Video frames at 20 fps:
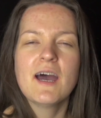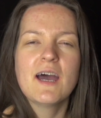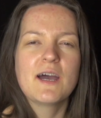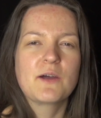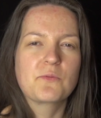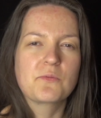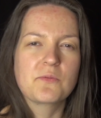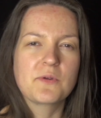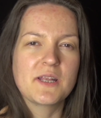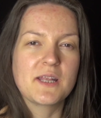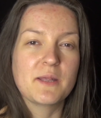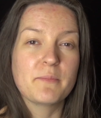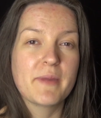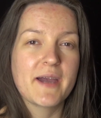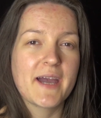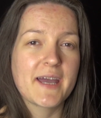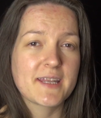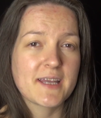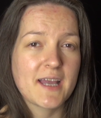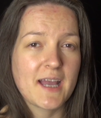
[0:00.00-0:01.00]
a really
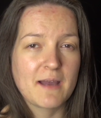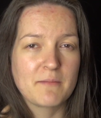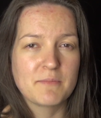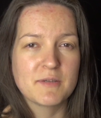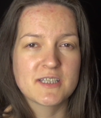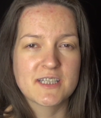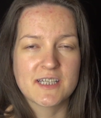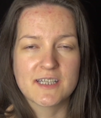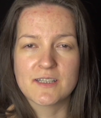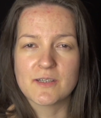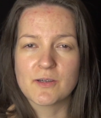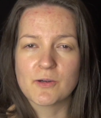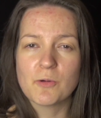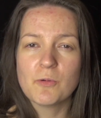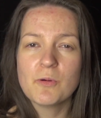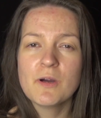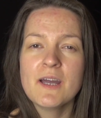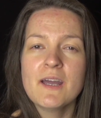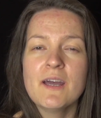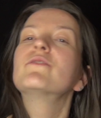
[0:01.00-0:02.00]
bad habit, I
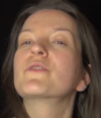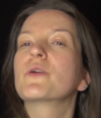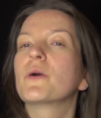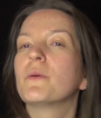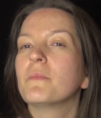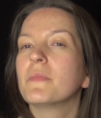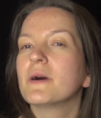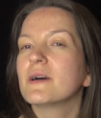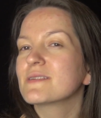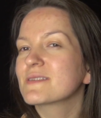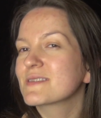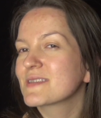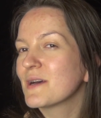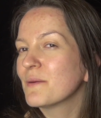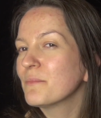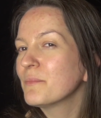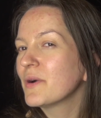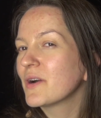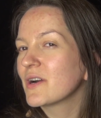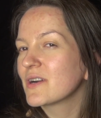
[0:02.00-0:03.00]
know. From
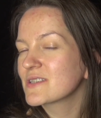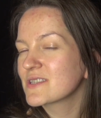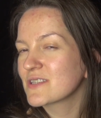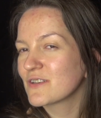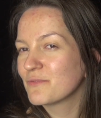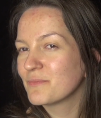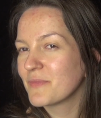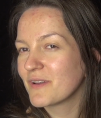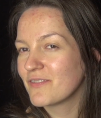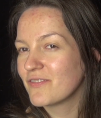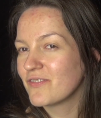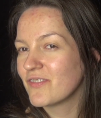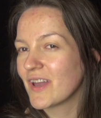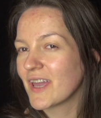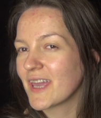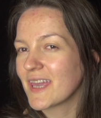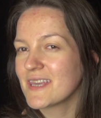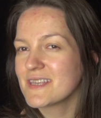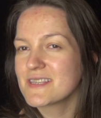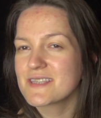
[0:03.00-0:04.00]
some parts of my
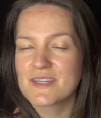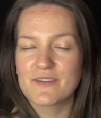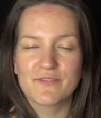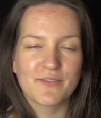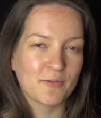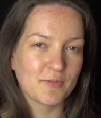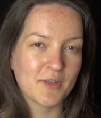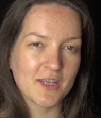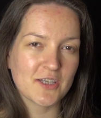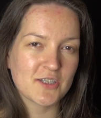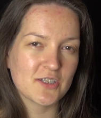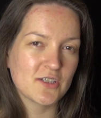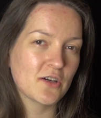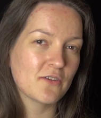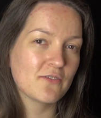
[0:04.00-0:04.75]
face, the foundation